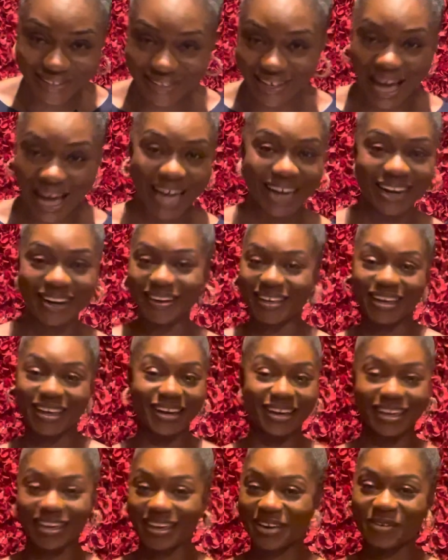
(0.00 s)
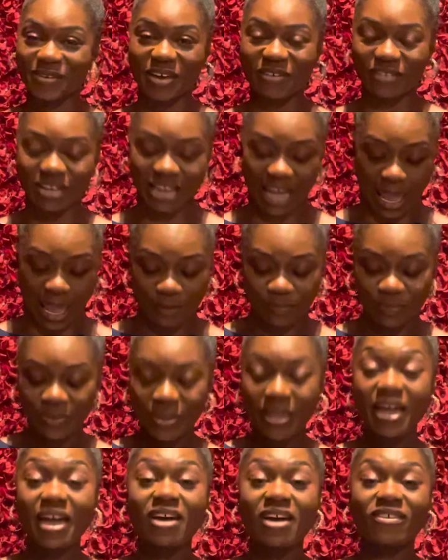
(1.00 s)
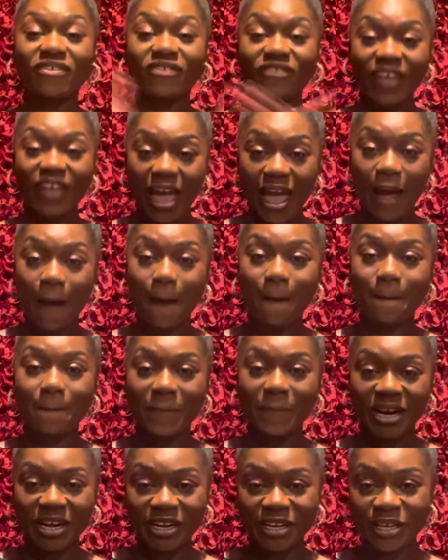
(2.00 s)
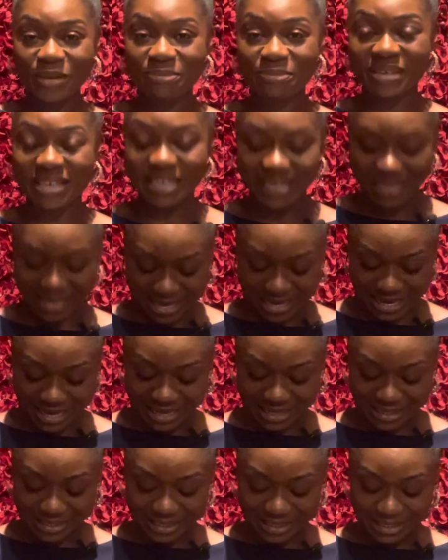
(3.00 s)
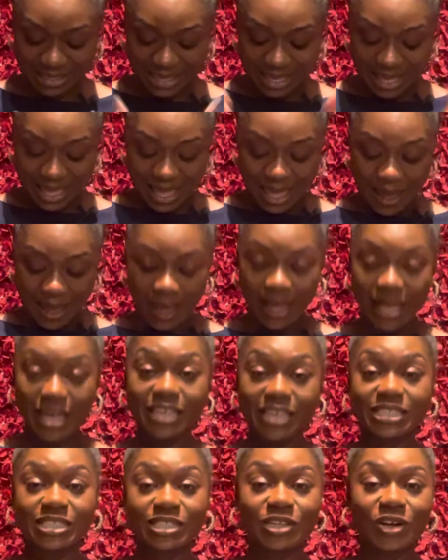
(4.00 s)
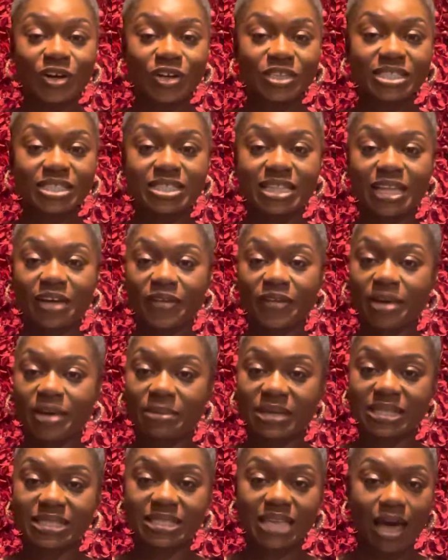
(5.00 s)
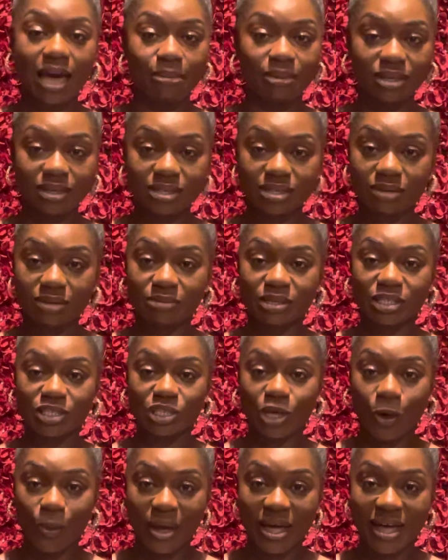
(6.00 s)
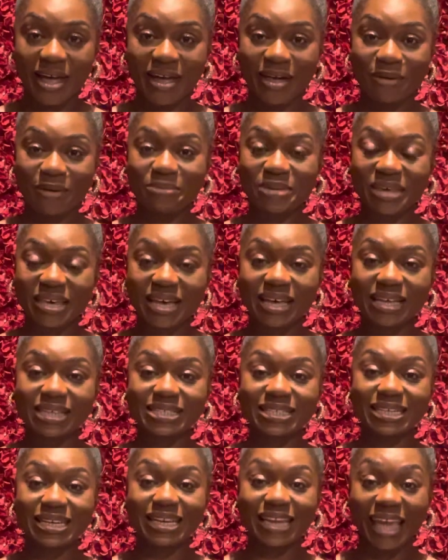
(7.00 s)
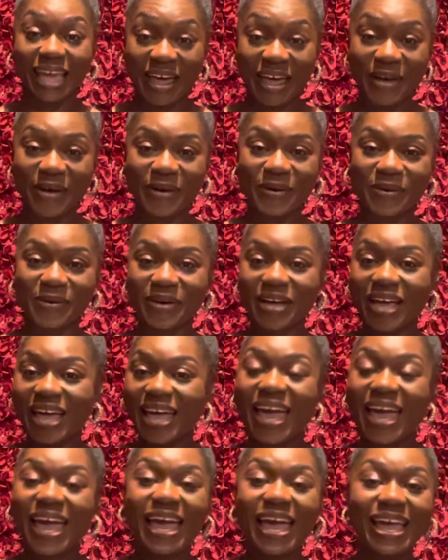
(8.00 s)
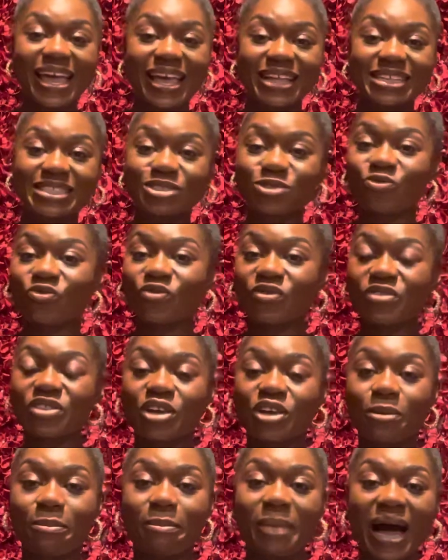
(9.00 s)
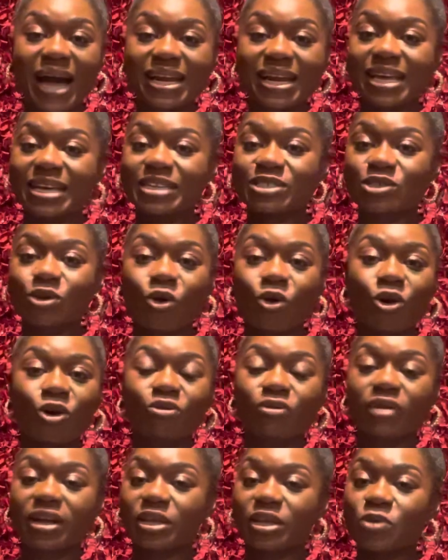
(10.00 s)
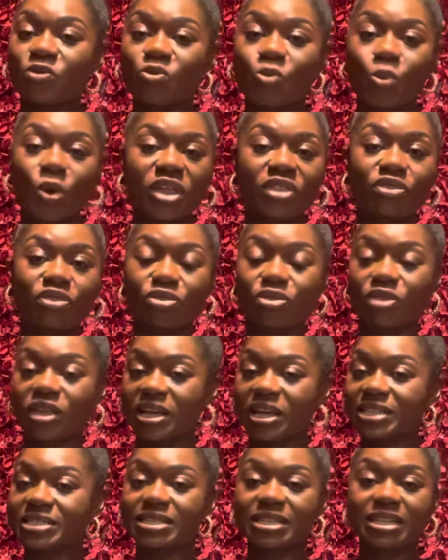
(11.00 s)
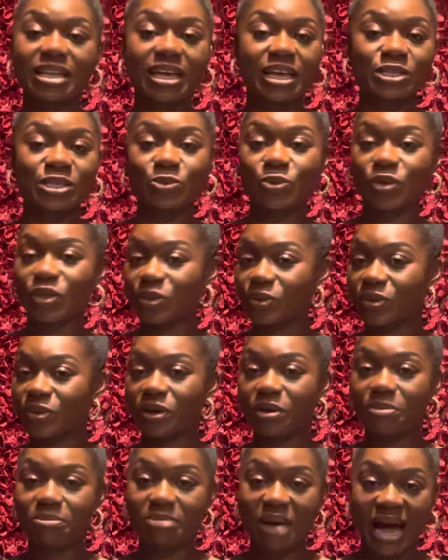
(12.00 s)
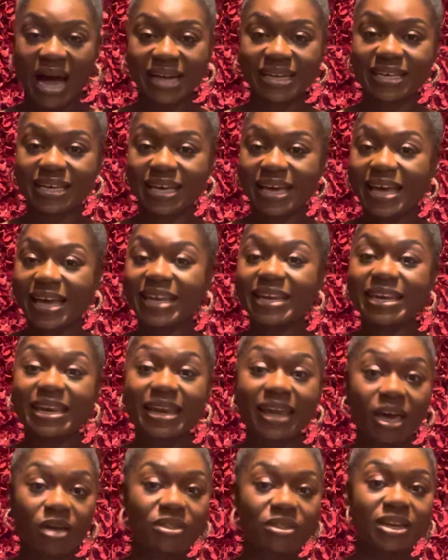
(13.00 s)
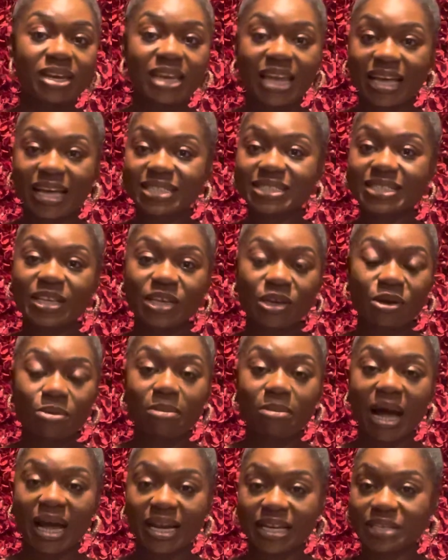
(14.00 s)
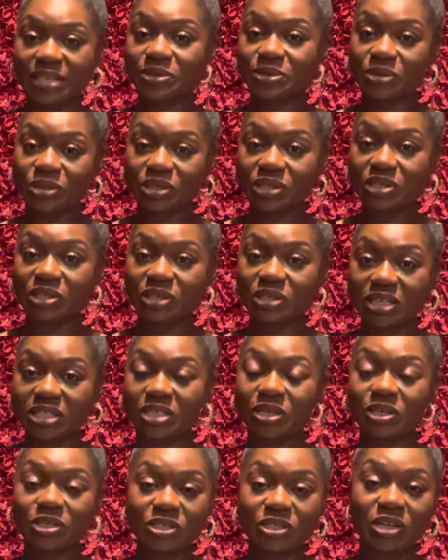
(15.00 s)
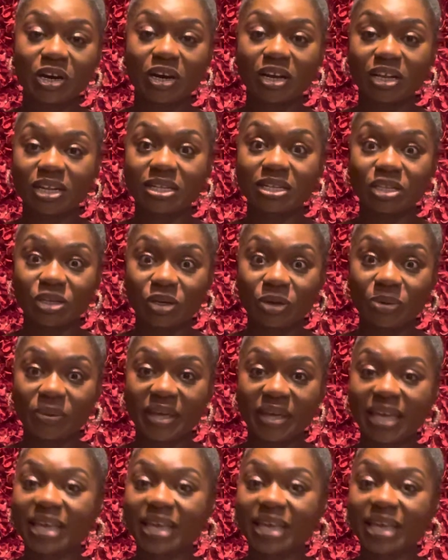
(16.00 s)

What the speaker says: I know y'all can't wait for that. Fat burning begins. It starts now. Your metabolism is going up because now it's your body has already the insulin has went through your body. Now the next thing your body is going to start doing